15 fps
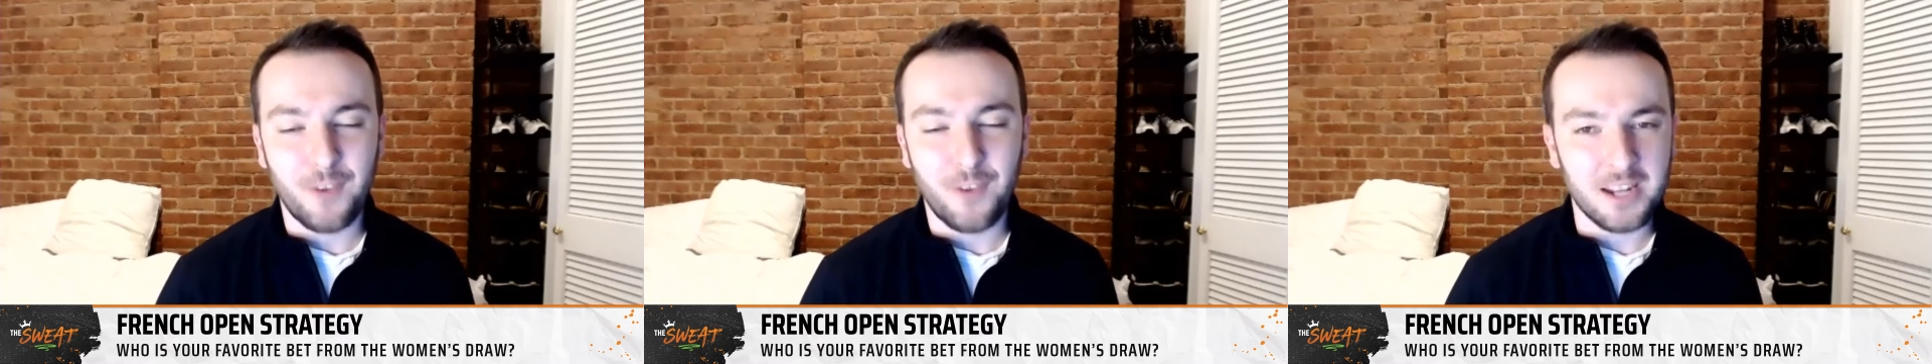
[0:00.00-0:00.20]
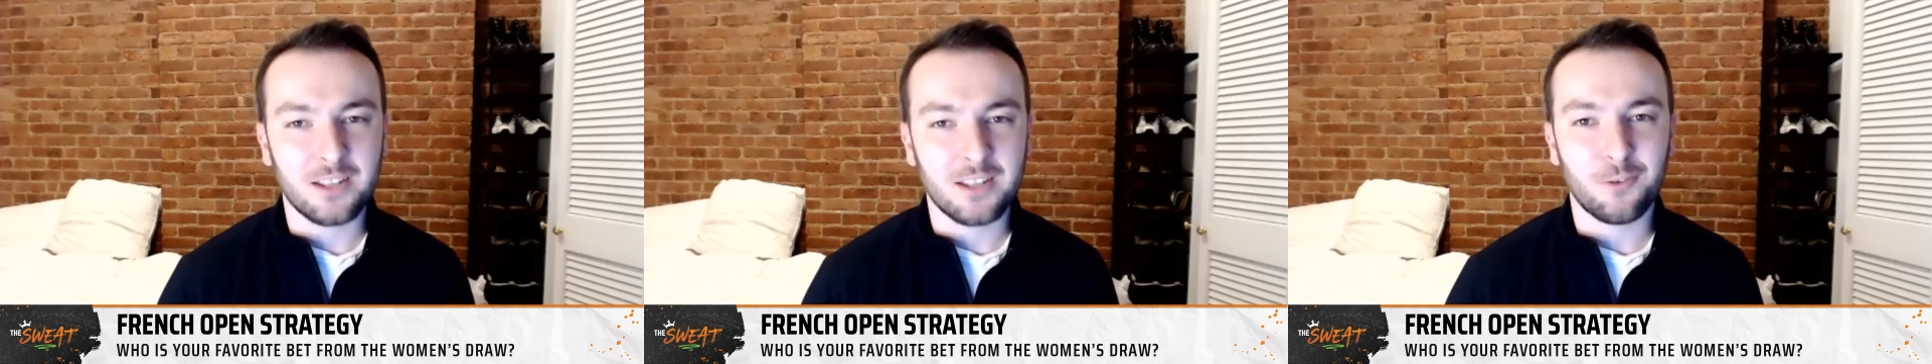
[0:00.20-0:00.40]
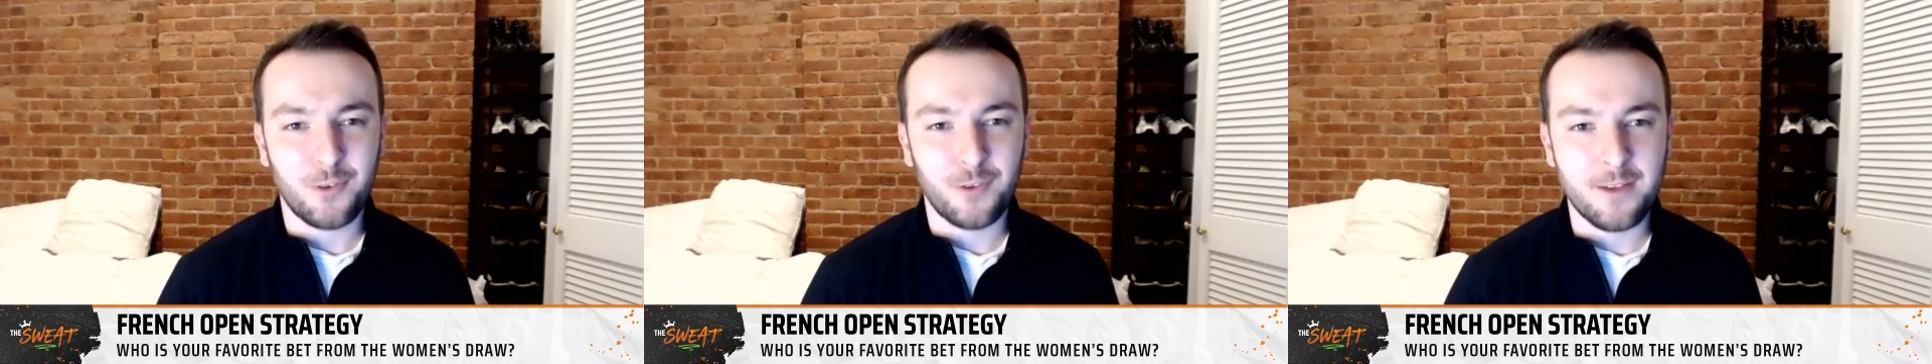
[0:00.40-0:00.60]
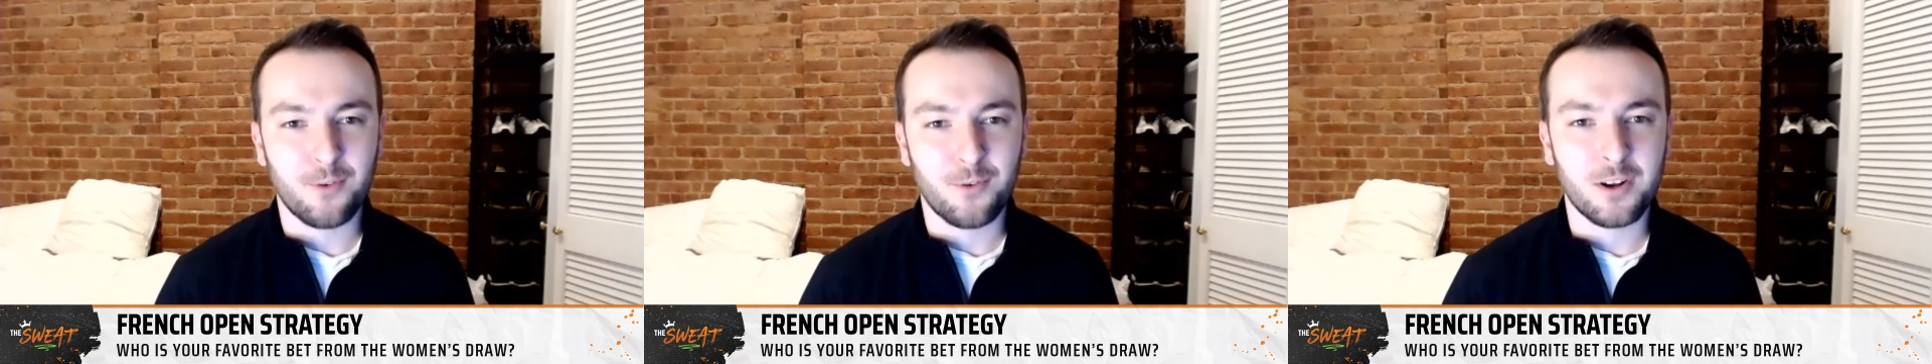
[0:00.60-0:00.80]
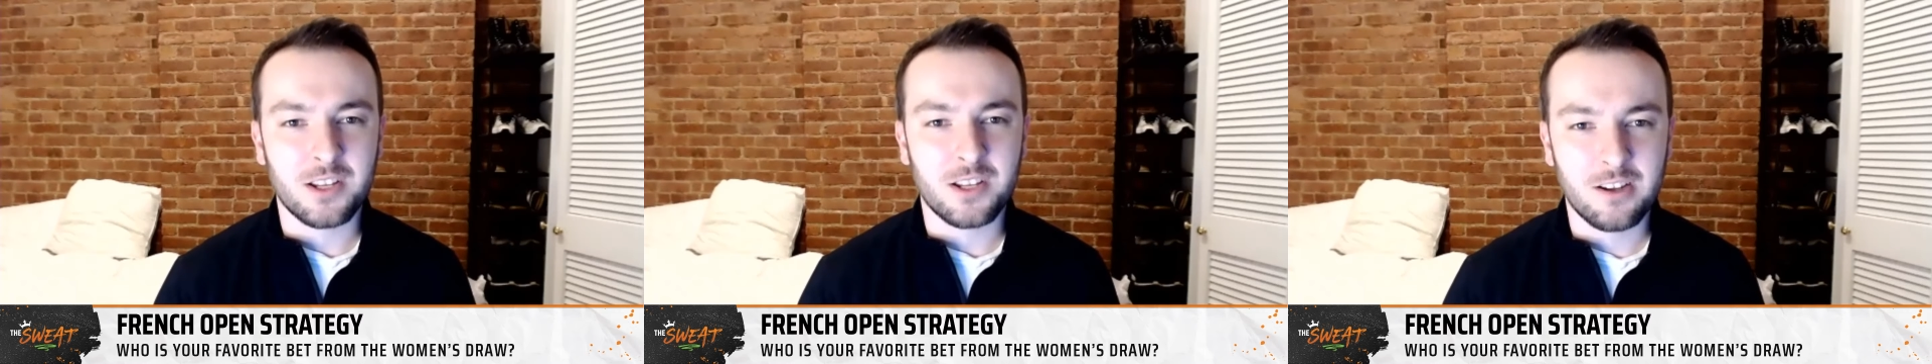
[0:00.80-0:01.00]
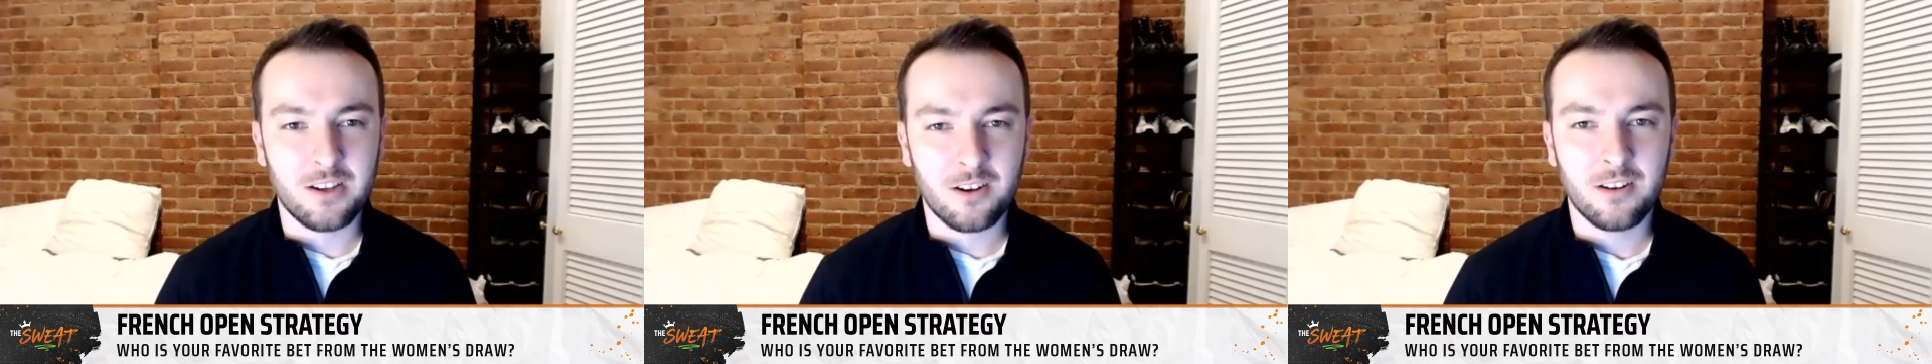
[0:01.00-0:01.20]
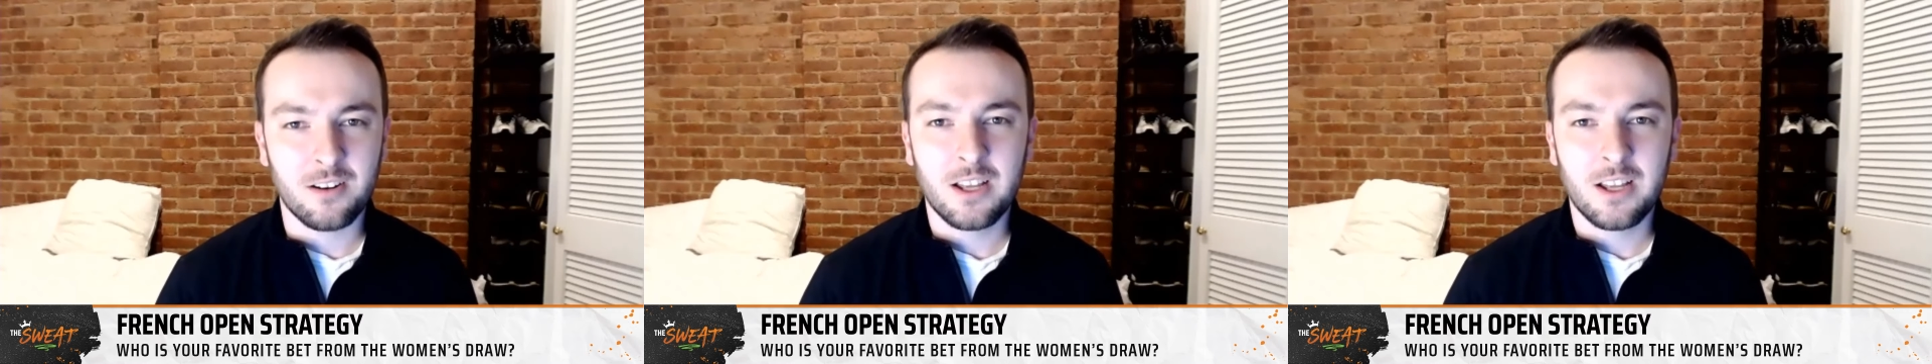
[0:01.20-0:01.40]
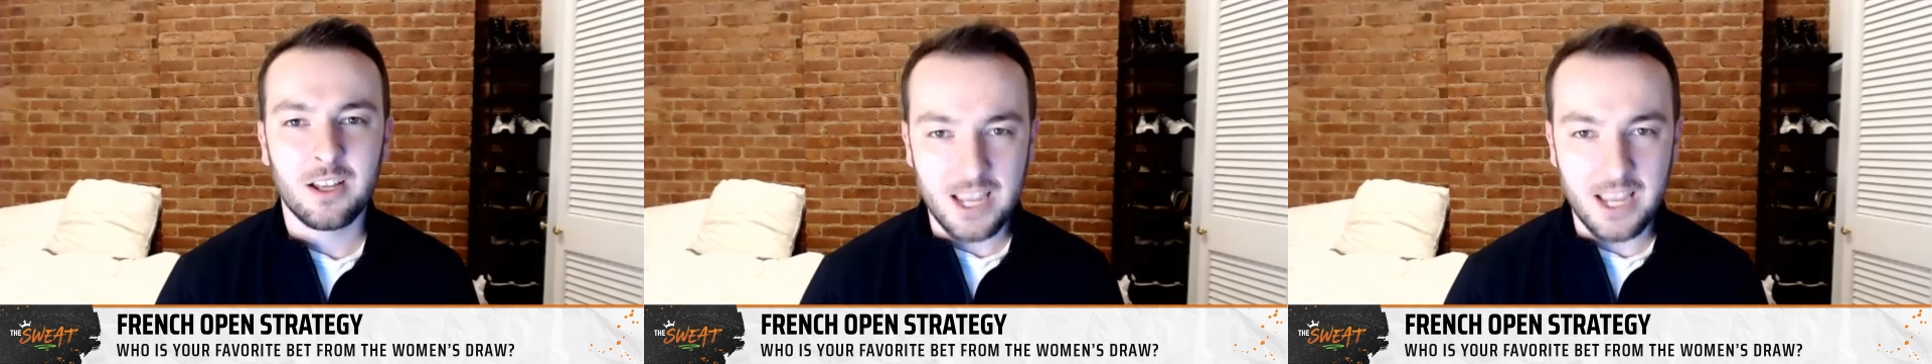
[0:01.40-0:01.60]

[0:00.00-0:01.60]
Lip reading: fading the favorite here